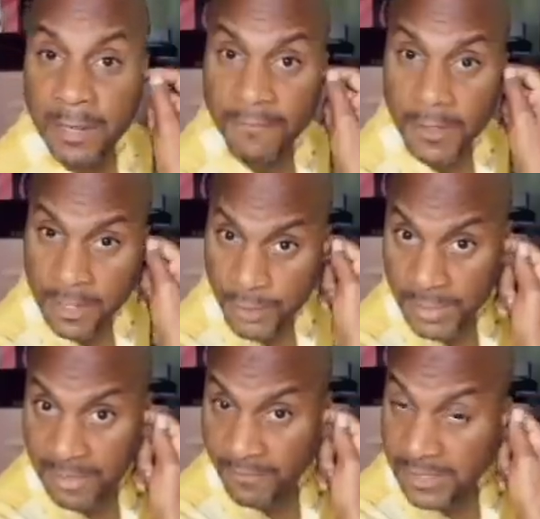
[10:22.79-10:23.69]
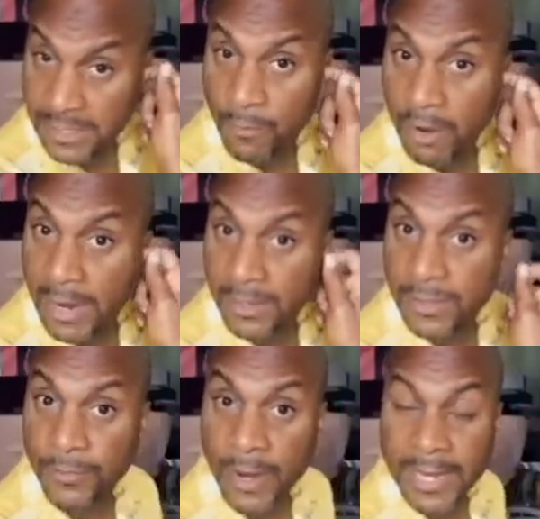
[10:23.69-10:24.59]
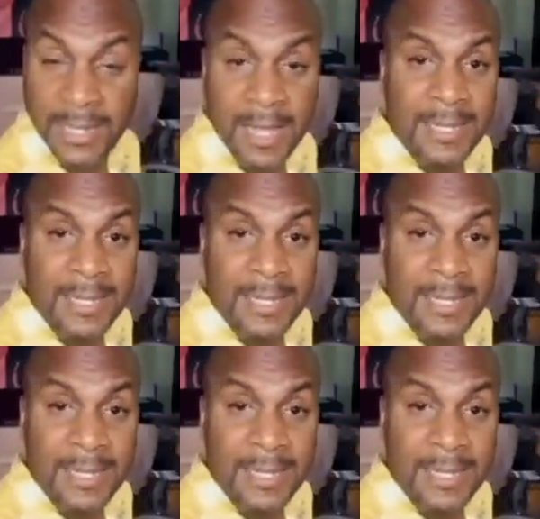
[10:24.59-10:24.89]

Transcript: of the country living somewhere else, right?